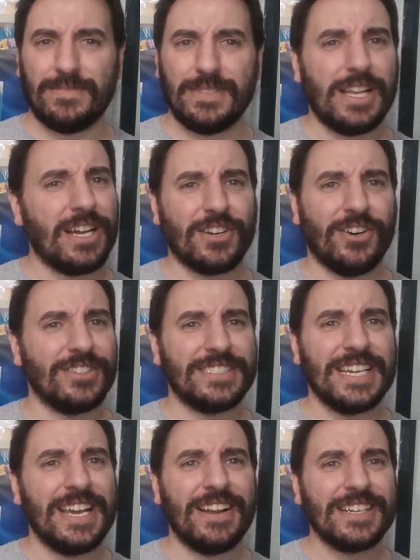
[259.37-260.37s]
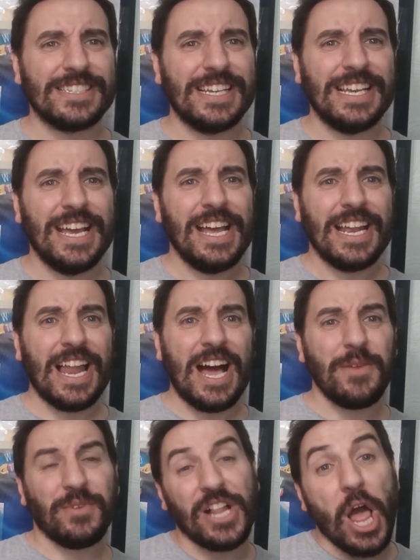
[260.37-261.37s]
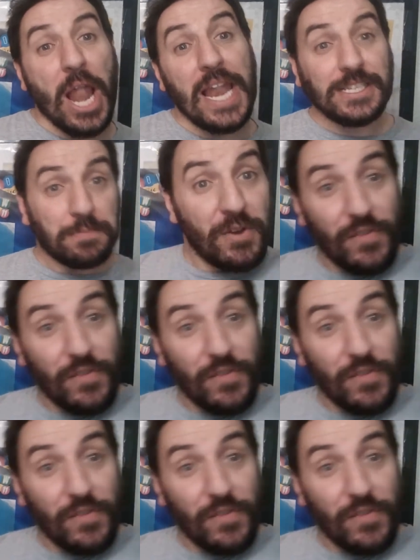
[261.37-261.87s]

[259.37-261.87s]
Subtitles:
I can't say, actually. Libel. Let's move